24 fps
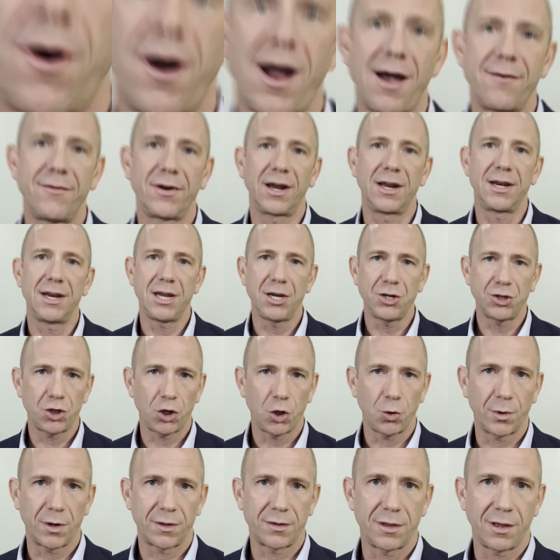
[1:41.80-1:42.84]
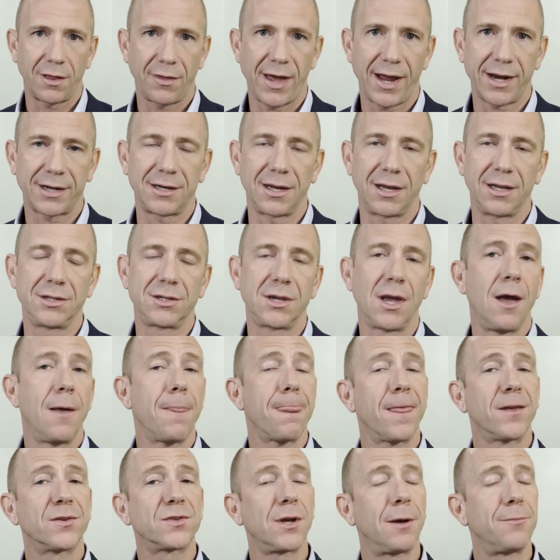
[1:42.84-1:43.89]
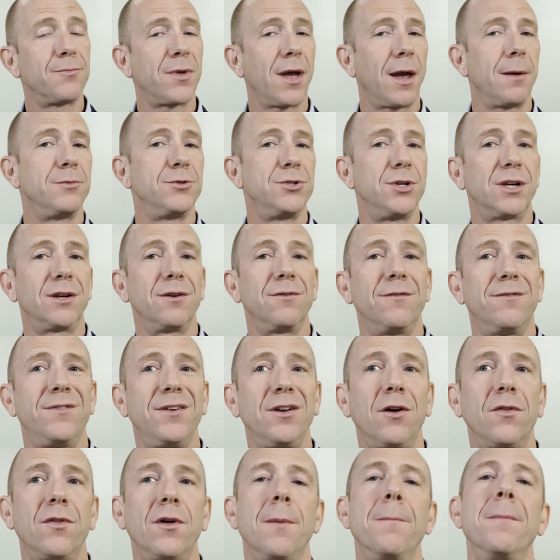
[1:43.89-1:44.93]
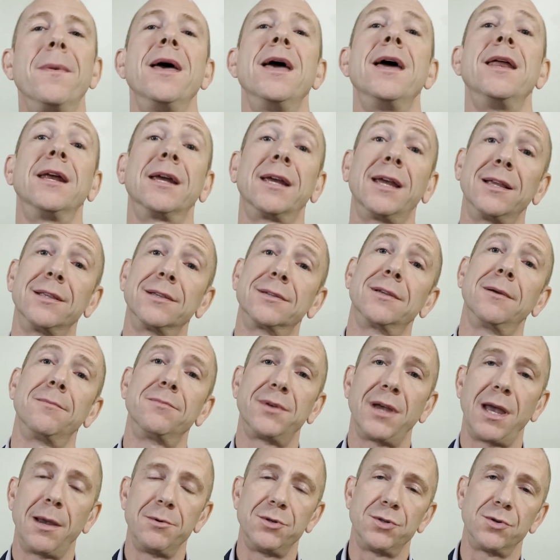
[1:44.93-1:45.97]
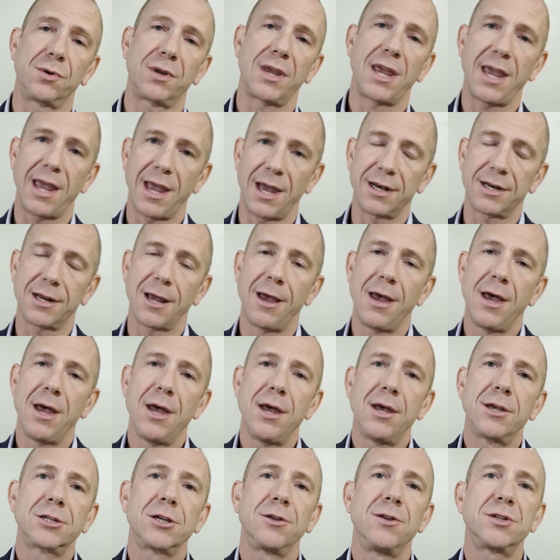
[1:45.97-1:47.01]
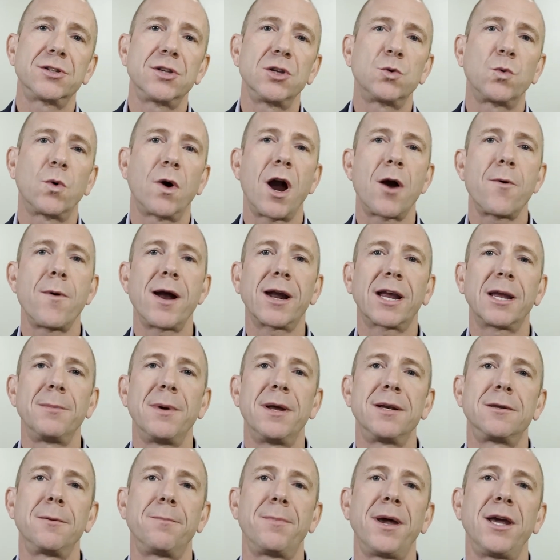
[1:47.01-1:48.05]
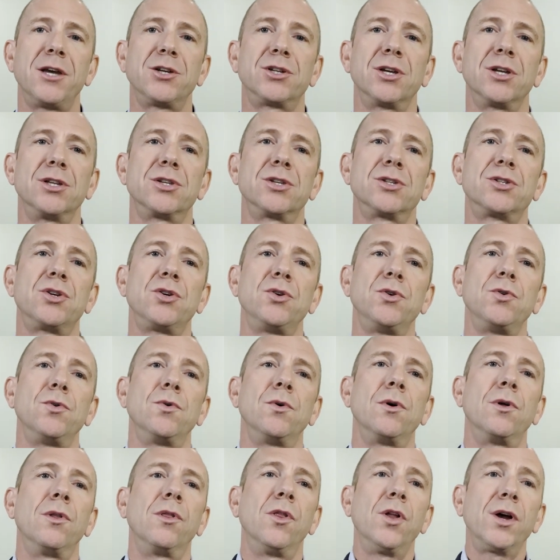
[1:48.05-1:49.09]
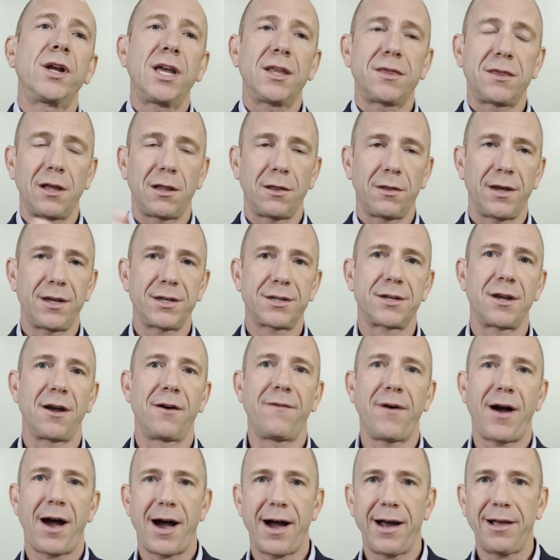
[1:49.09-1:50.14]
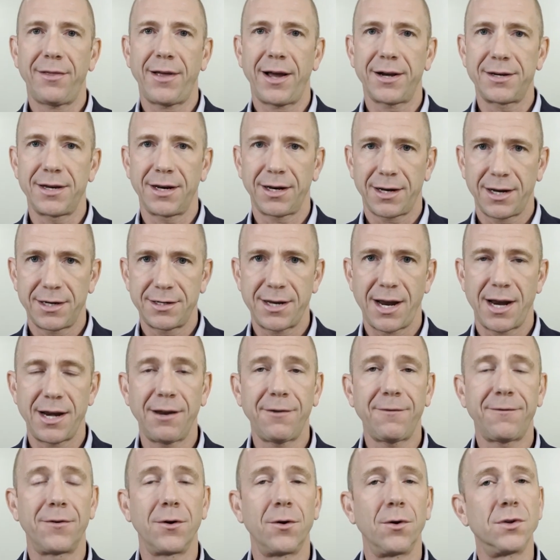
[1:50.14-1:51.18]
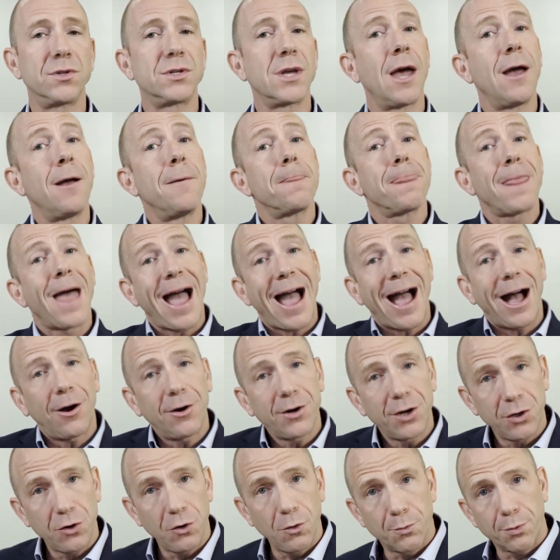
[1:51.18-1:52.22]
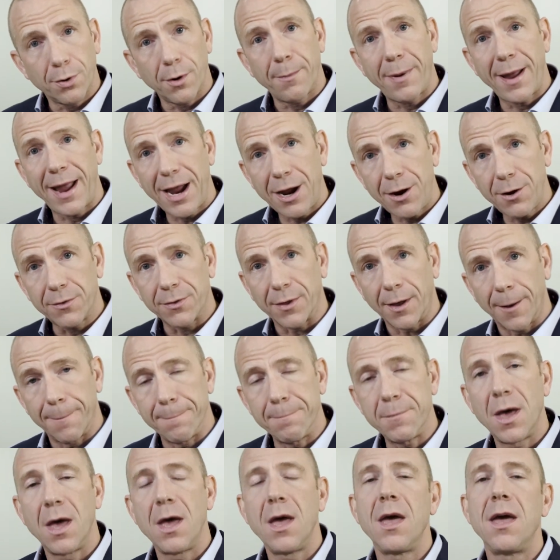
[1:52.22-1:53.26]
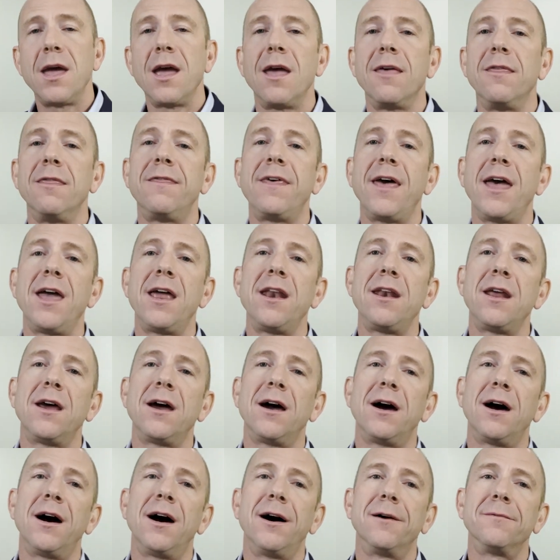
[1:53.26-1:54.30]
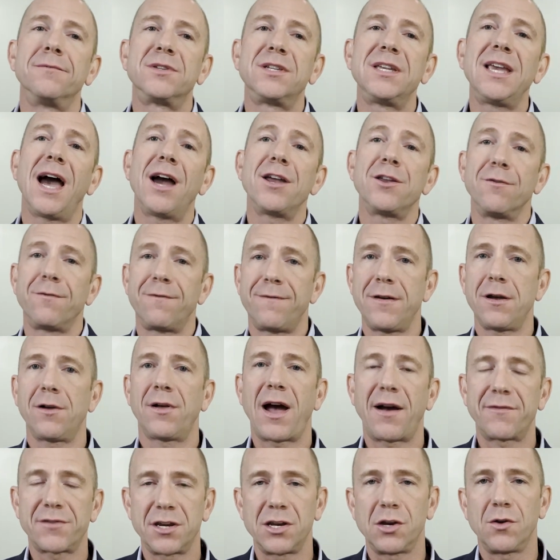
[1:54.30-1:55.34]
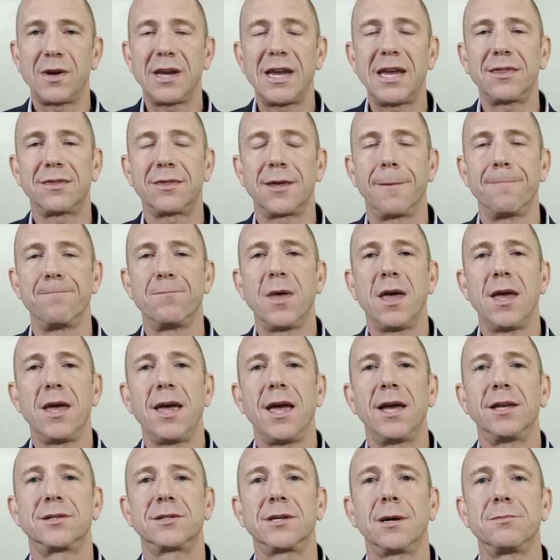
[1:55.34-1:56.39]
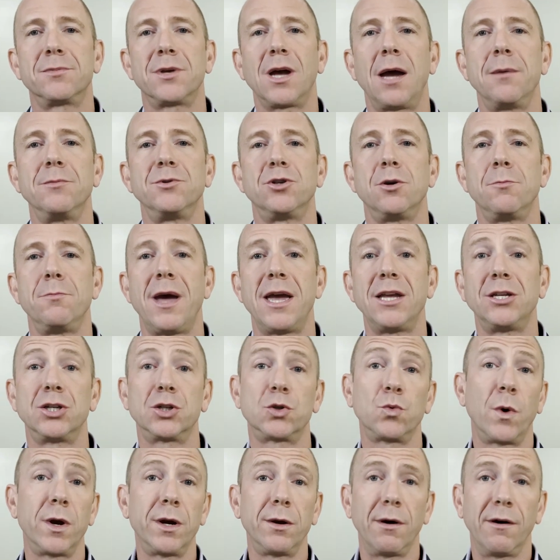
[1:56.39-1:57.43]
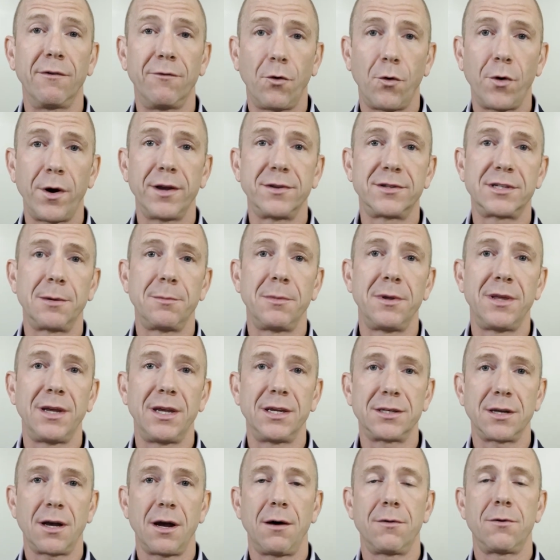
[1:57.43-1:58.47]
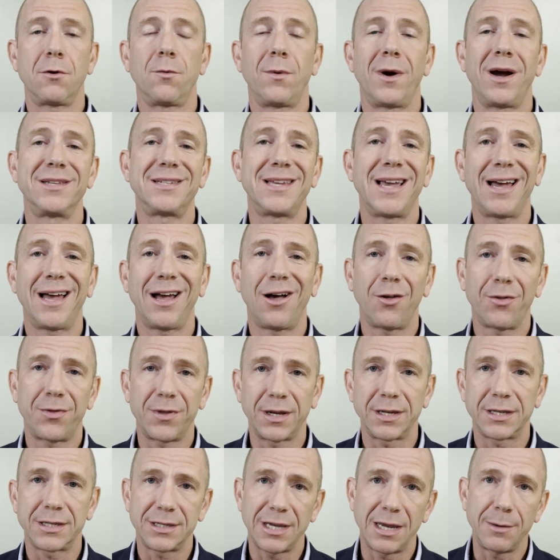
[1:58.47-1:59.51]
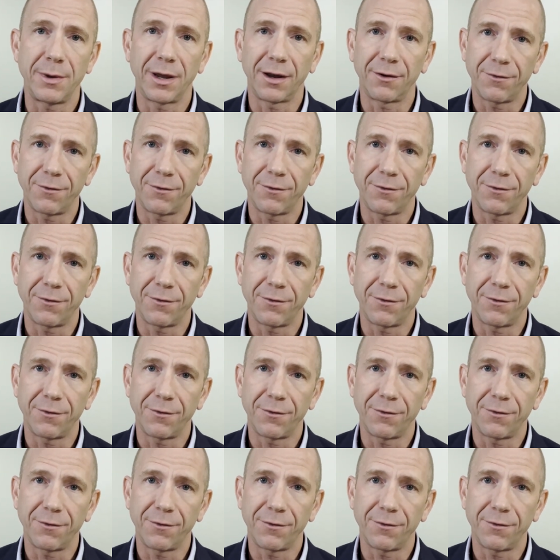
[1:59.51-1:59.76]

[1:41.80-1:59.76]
having an issue with the lectins. Sometimes you can feel them, and again, sometimes you can't. So this is where I recommend to patients to look at the list of high lectin containing foods, how do you prepare them, and then see how you feel after you eat them. And sometimes you may just want to avoid some of these otherwise healthy seeming